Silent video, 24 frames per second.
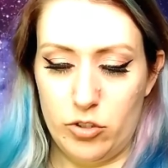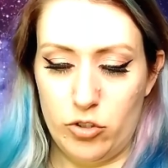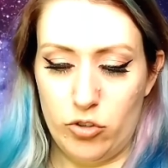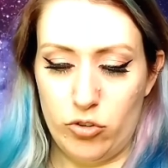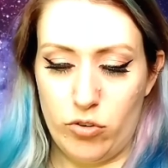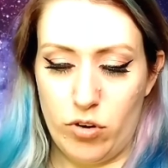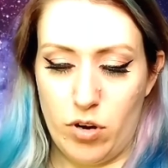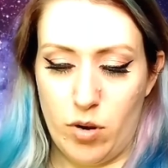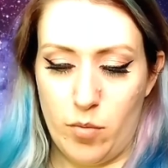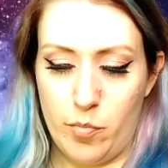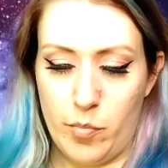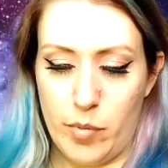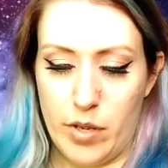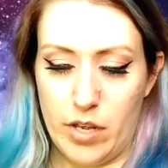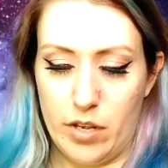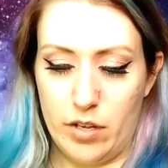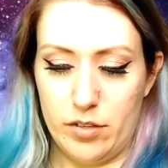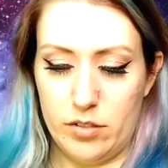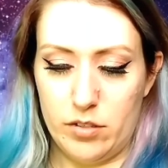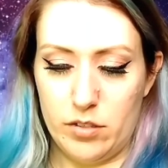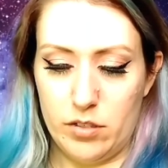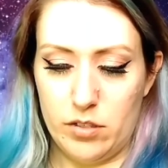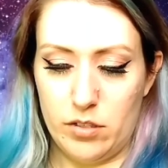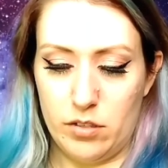
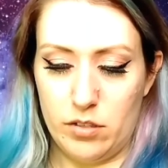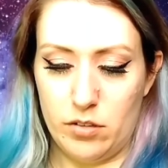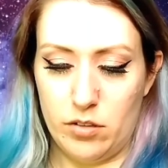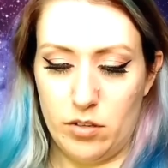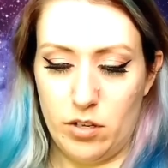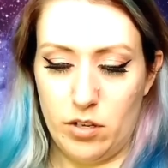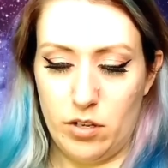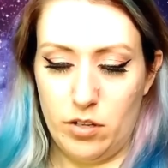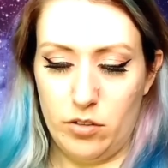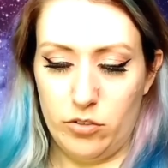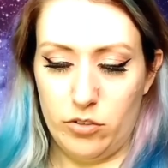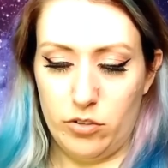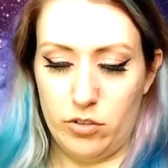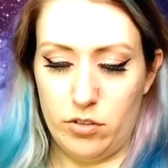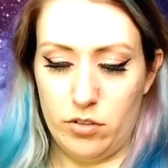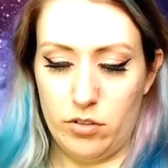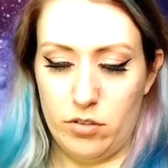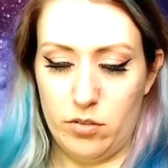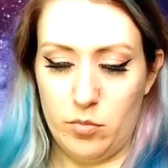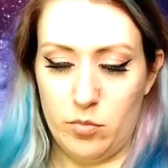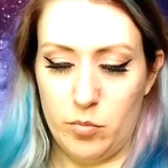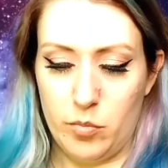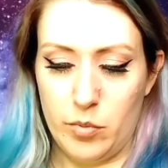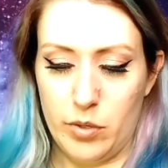Trump-esque in
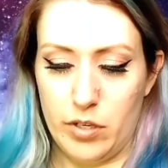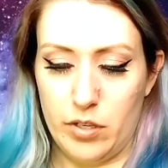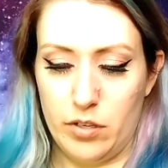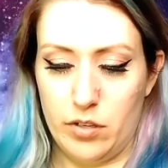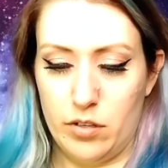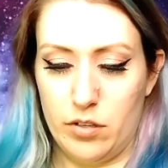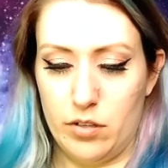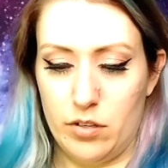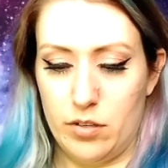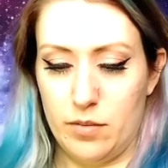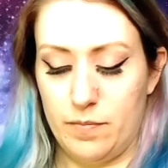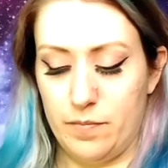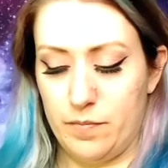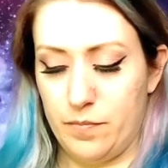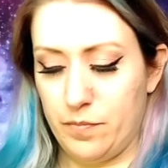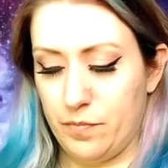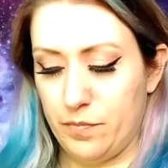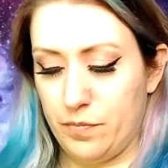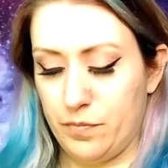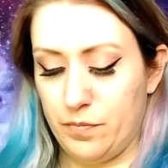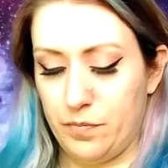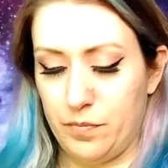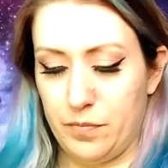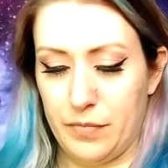color, but
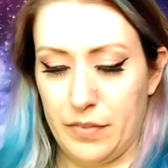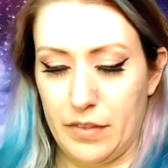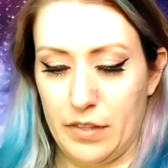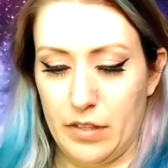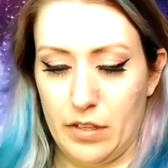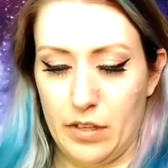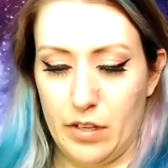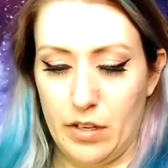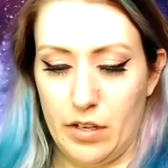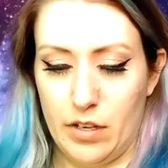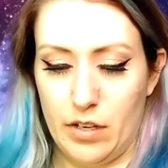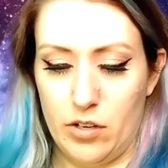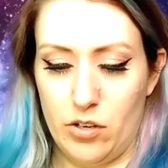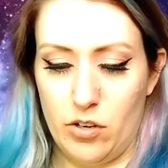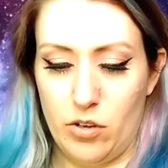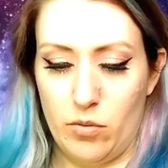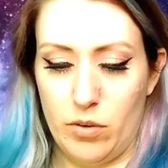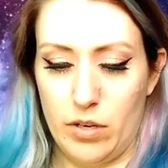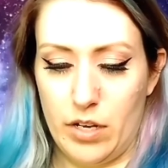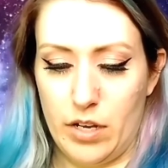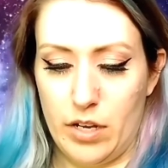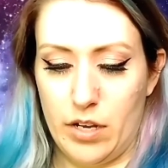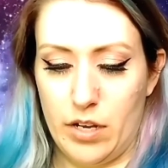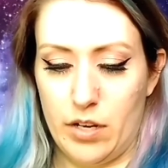I
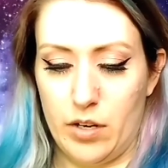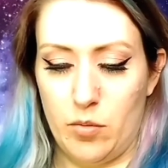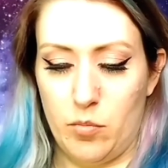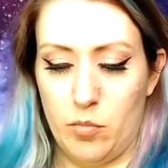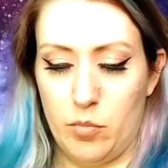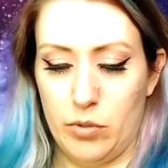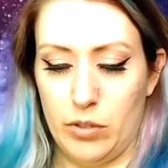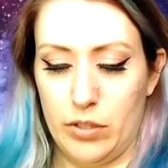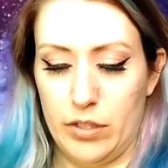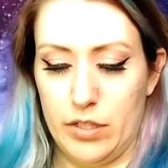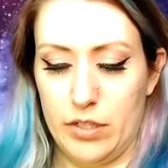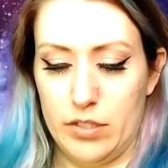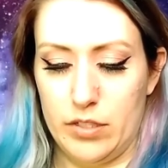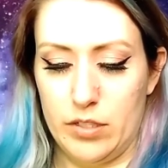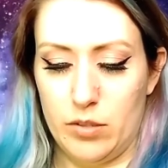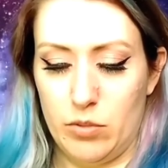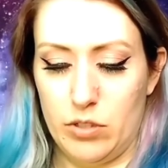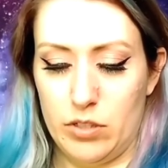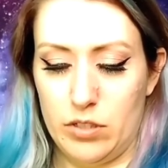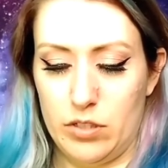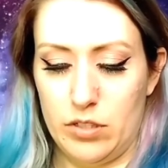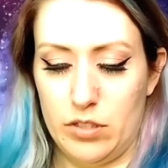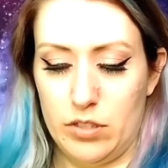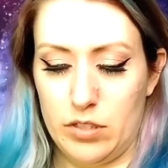know it kind of blends in
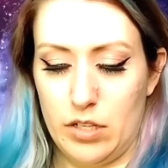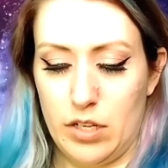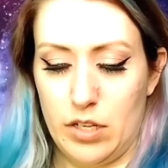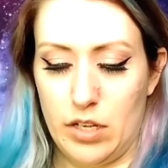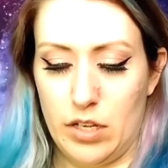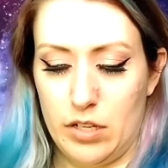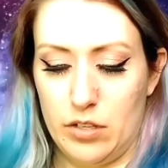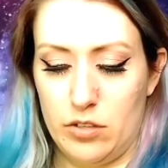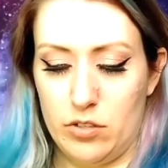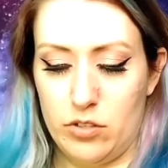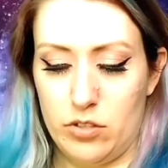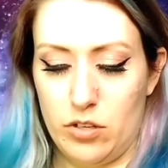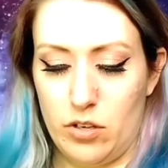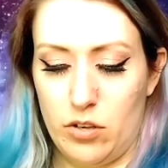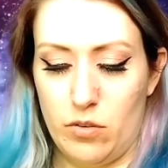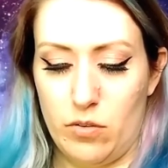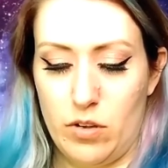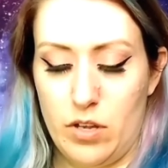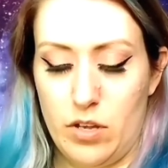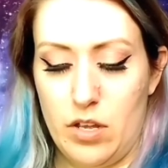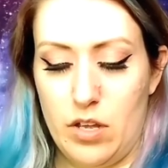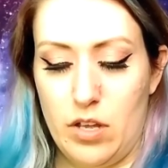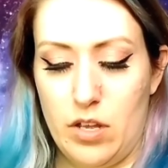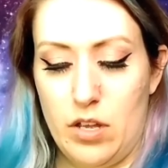with the skin.
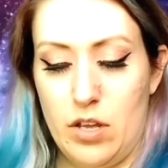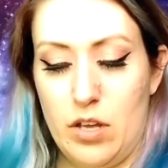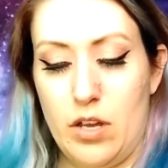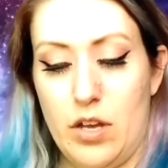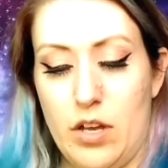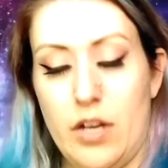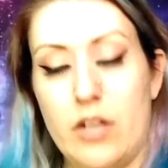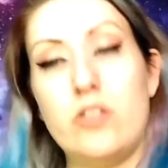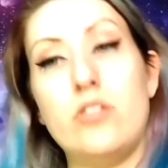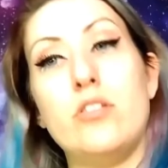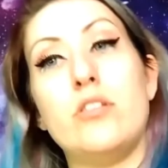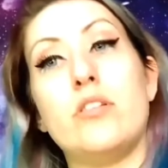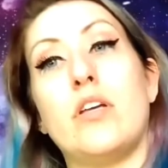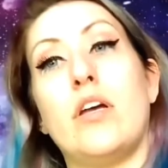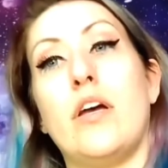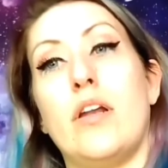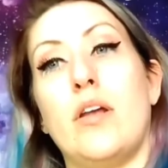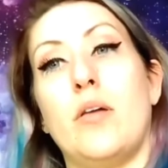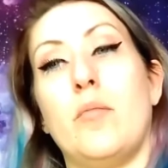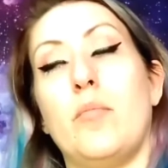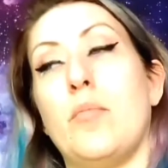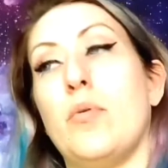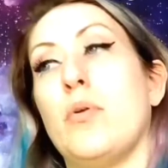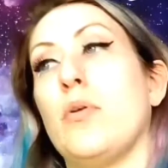So I just
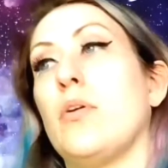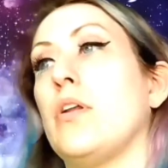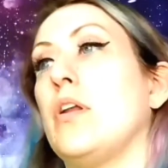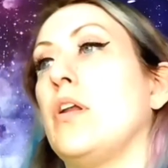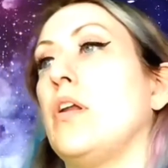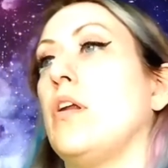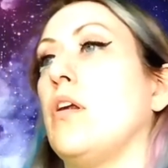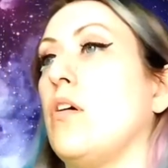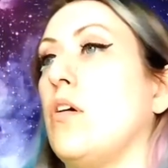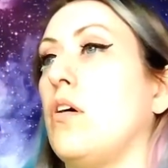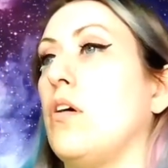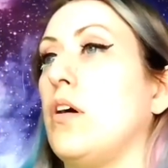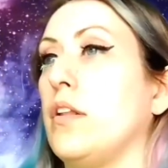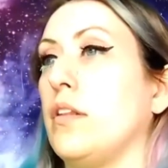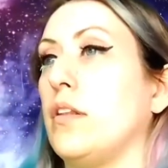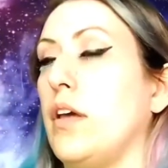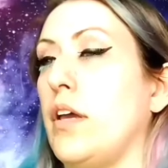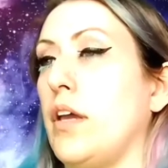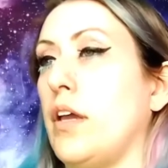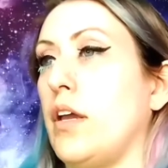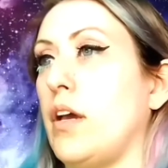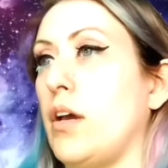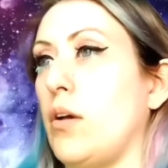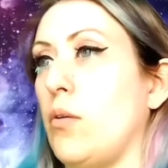kind of put it on
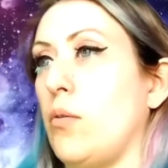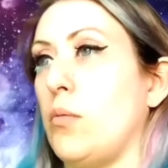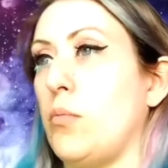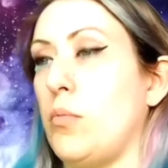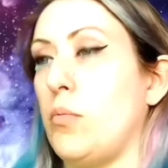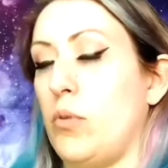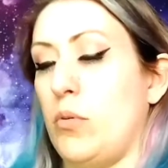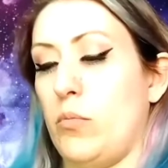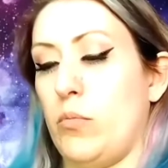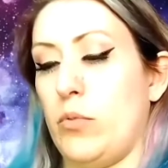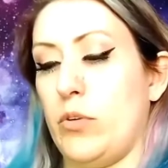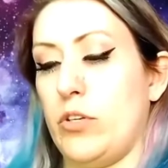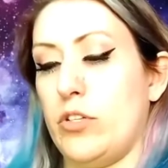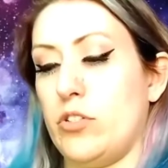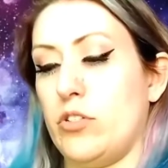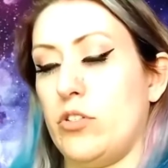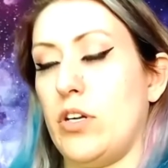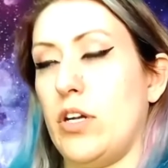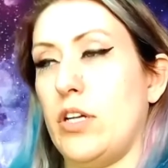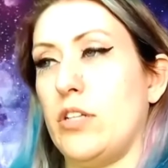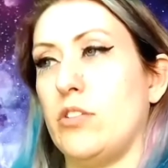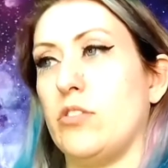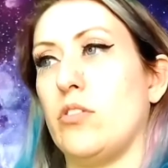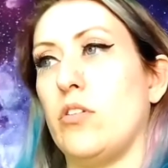like I would put
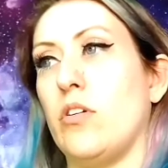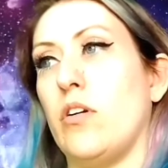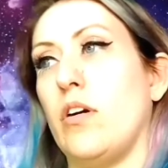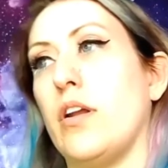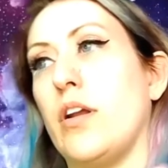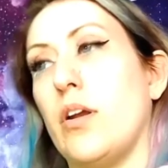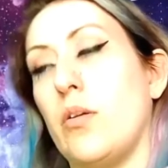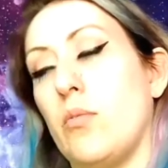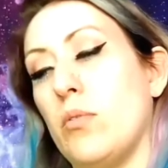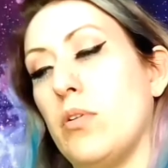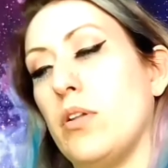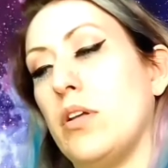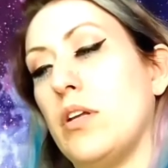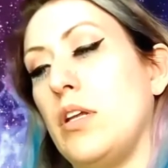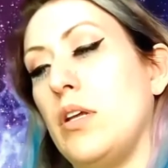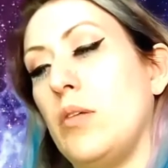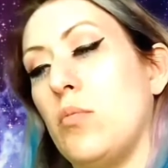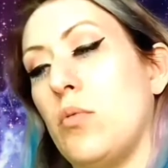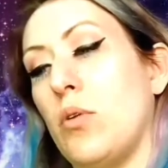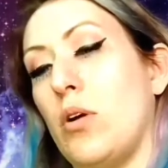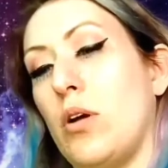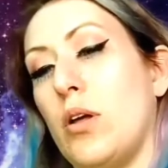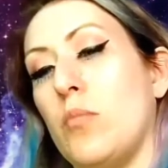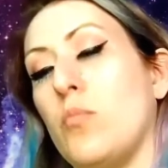moisturizer on. I really
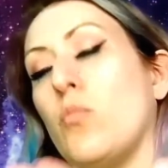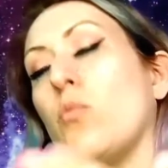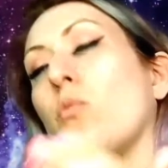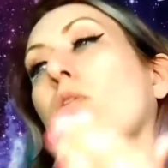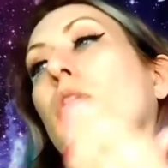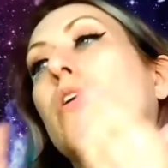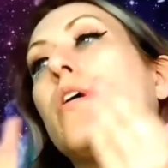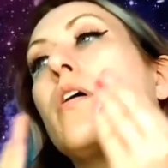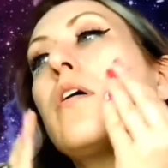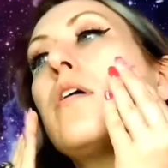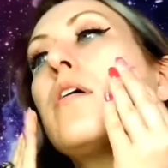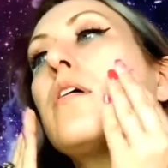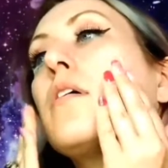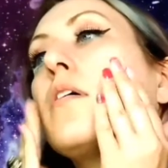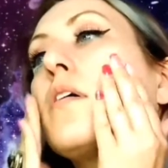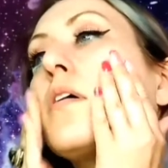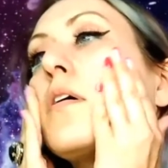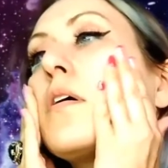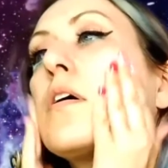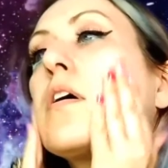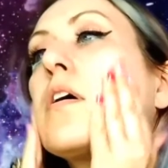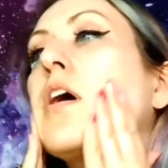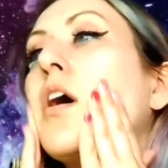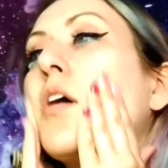need probably more
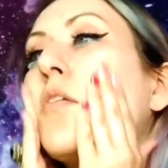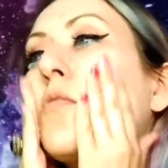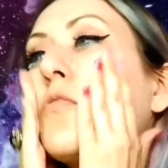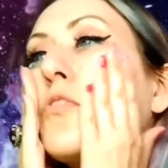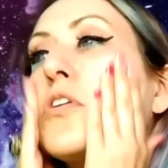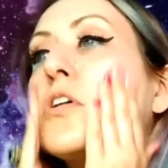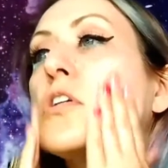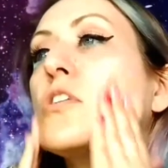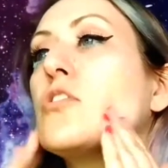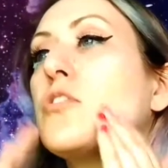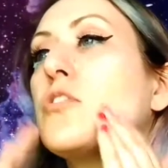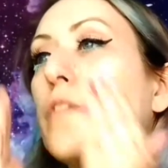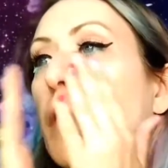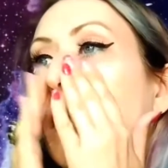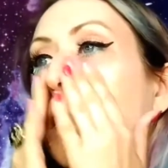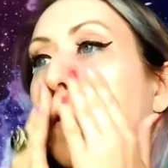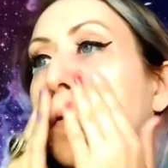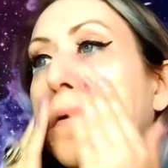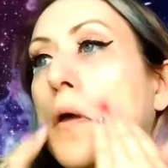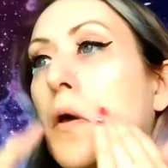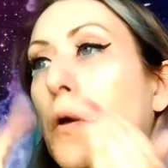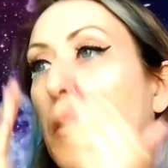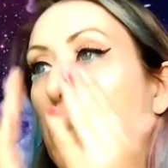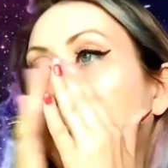coverage
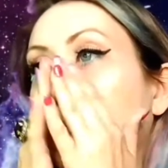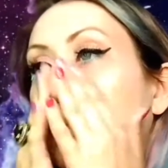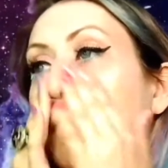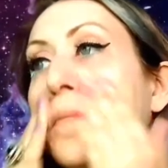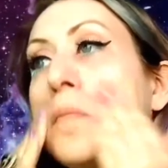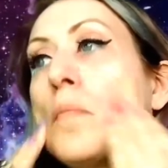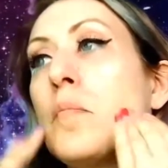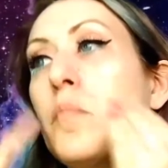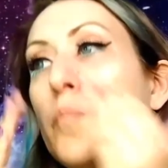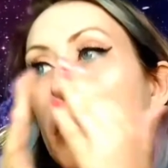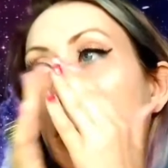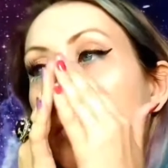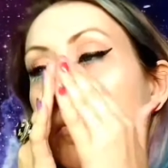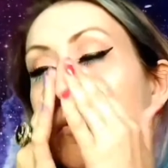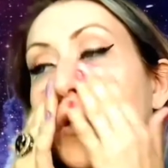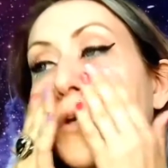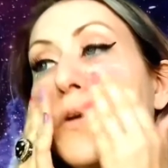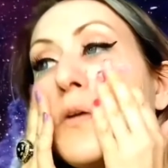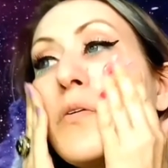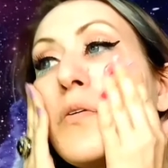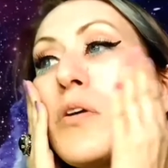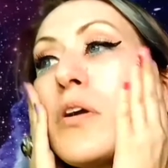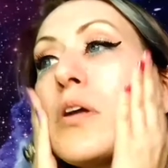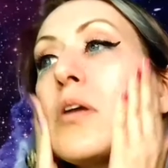than a
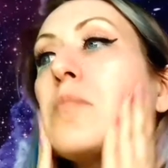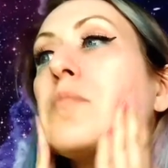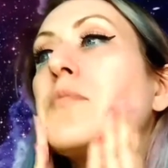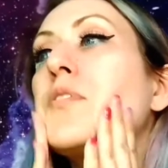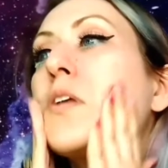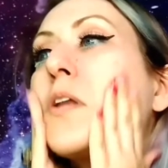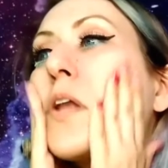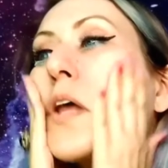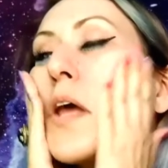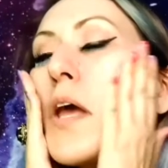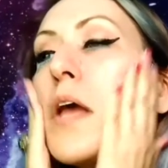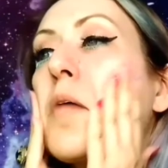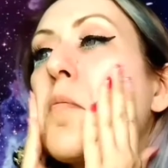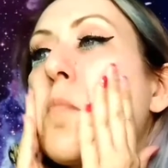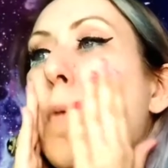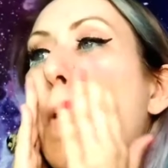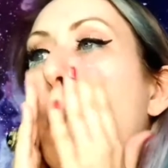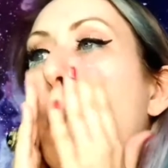BB cream today,